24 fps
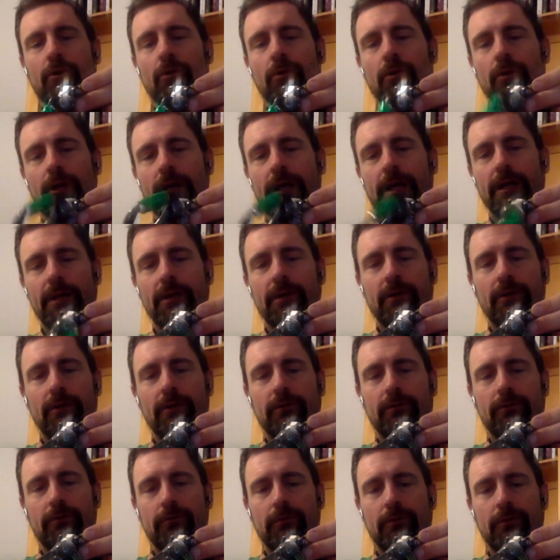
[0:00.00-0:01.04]
core lanyard
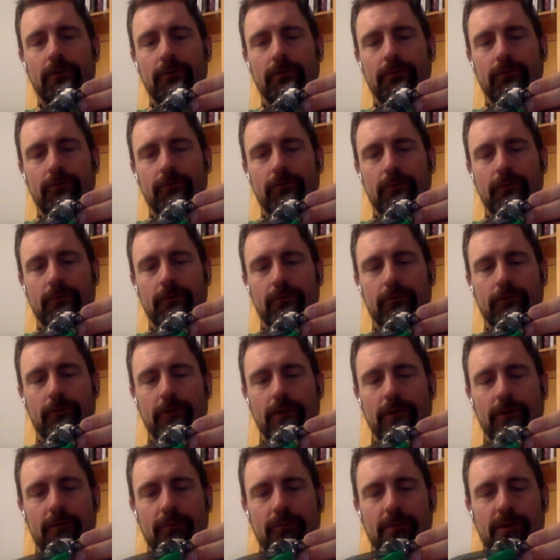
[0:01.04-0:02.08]
is
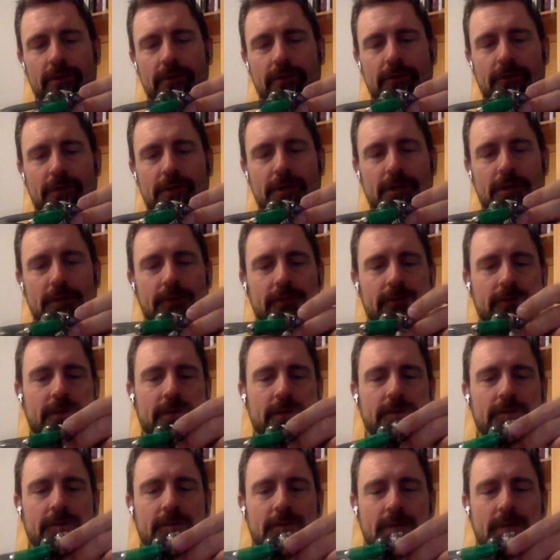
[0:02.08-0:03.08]
really the bee's knees. That's